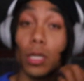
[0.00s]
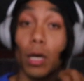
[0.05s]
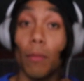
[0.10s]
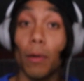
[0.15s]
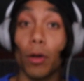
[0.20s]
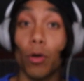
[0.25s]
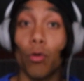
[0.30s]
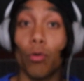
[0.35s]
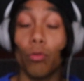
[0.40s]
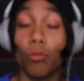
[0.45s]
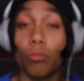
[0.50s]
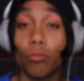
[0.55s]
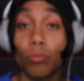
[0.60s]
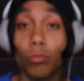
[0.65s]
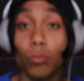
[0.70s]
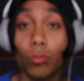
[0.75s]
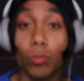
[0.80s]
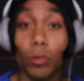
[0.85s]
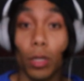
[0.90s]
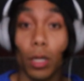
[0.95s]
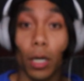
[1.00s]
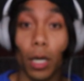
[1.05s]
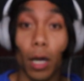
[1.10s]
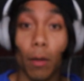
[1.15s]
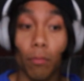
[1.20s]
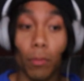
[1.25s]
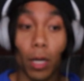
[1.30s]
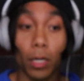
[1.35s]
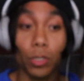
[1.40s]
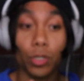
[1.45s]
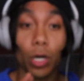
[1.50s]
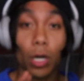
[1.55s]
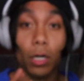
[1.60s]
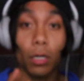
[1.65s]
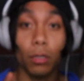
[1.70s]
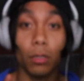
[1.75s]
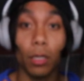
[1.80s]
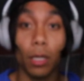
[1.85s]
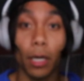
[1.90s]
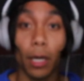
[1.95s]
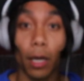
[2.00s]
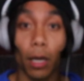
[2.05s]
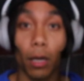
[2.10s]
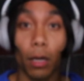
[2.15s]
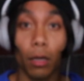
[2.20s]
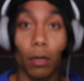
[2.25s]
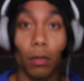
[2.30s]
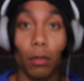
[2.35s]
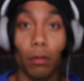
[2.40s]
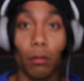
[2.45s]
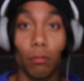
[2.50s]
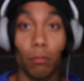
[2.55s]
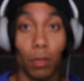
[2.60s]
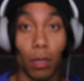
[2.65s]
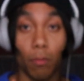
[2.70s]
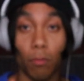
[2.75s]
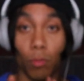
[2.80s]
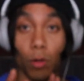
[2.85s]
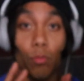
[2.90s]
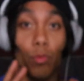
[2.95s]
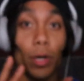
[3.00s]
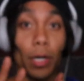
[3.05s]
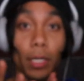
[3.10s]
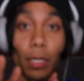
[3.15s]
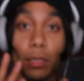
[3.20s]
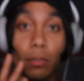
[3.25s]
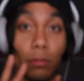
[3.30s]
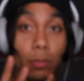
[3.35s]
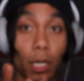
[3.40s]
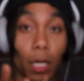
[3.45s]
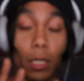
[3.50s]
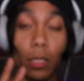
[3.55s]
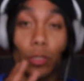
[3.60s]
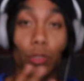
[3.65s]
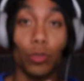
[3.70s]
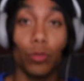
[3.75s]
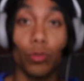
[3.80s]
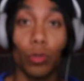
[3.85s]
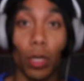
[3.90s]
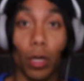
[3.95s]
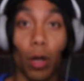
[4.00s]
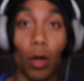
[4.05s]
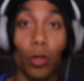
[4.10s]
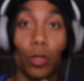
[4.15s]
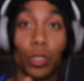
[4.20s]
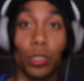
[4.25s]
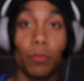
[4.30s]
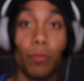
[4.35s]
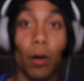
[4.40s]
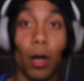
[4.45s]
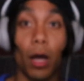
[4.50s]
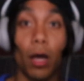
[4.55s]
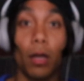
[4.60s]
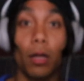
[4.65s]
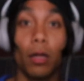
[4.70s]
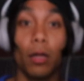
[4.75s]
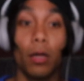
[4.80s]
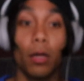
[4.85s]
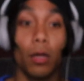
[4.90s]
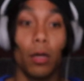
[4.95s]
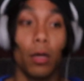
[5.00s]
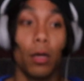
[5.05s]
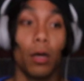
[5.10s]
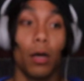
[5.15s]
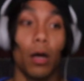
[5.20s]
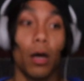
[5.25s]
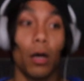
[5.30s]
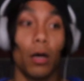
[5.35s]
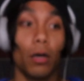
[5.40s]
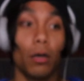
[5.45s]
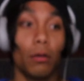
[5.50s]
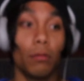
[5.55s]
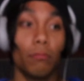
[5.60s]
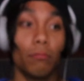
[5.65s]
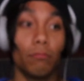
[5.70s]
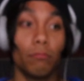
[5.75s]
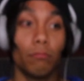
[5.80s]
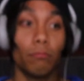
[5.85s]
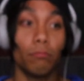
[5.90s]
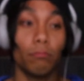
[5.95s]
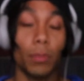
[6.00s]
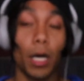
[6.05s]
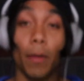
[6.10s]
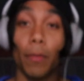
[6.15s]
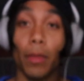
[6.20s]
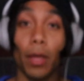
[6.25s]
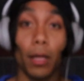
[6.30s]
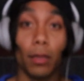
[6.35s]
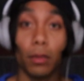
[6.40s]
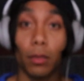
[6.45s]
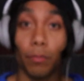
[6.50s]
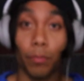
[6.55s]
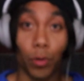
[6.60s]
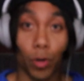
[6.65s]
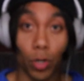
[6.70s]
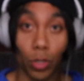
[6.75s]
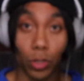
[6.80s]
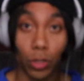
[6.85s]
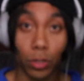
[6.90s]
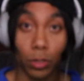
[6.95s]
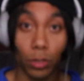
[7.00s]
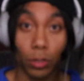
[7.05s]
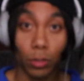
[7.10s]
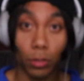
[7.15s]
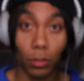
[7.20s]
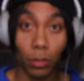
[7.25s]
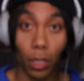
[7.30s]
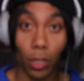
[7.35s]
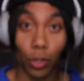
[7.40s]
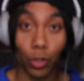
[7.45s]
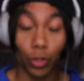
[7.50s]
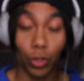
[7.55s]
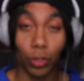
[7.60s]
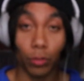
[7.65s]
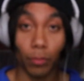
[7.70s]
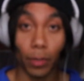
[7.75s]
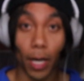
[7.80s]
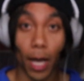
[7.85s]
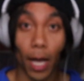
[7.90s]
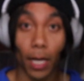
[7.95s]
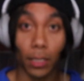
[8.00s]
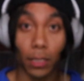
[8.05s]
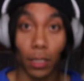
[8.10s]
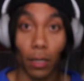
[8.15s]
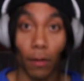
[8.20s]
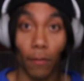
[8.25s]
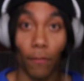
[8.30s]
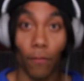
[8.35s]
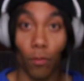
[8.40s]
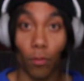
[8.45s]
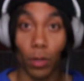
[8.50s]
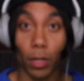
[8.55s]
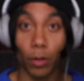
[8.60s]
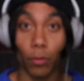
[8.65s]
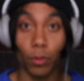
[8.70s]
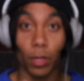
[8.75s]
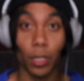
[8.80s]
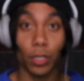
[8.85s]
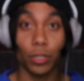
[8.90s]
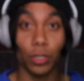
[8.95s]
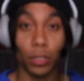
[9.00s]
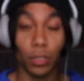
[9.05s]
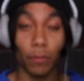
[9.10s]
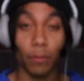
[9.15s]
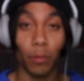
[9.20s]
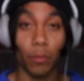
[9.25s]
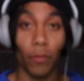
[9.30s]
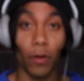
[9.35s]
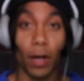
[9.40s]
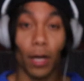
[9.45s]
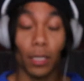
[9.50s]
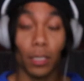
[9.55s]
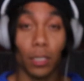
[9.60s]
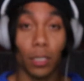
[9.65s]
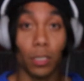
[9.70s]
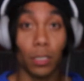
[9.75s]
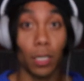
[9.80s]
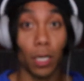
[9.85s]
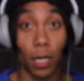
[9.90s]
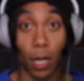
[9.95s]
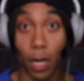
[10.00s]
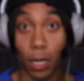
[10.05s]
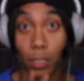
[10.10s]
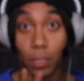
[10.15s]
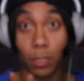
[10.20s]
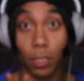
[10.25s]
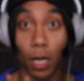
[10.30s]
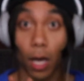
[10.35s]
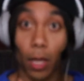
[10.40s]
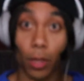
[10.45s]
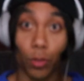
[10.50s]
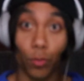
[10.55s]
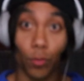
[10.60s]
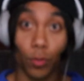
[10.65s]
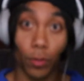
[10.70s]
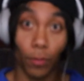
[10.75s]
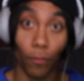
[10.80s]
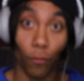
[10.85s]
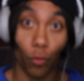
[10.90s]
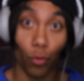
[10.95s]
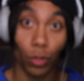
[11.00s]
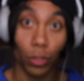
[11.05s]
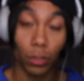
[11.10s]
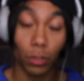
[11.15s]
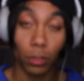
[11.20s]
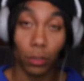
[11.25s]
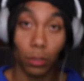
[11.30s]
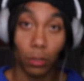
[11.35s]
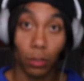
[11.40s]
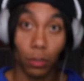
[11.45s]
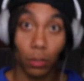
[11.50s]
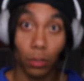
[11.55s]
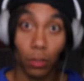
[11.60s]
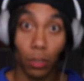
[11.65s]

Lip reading: my goal. Like, I'm not trying to like, I'm already telling you like on the spot. I'm not the person that you should be asking for like relationship advice, because like I just got through a divorce,